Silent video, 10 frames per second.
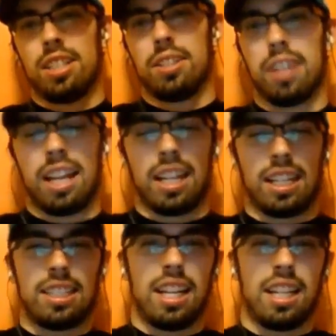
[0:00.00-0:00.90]
So again,
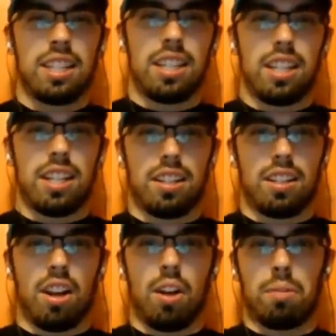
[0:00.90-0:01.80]
like I said,
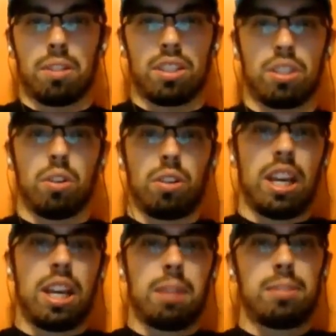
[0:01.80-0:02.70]
all 1-goal
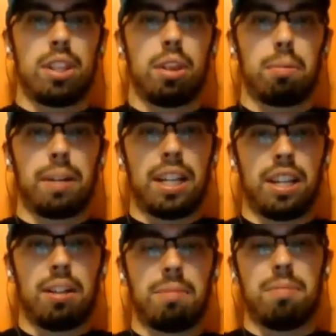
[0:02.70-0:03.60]
games. 4 of
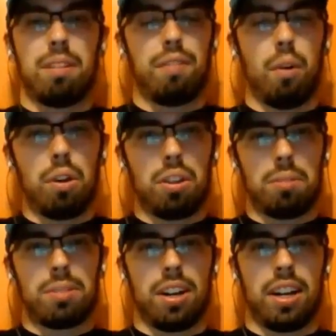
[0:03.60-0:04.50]
them,
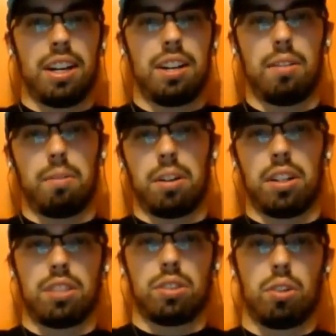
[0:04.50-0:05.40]
were
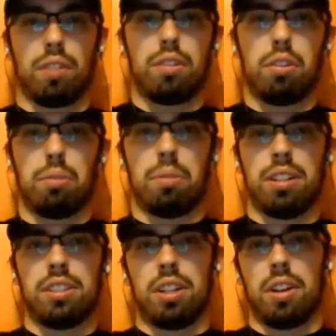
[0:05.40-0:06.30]
the score of
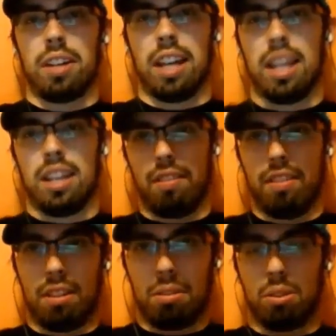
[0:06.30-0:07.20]
2-1. So again,
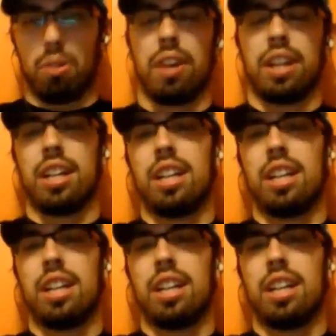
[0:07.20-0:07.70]
low scoring.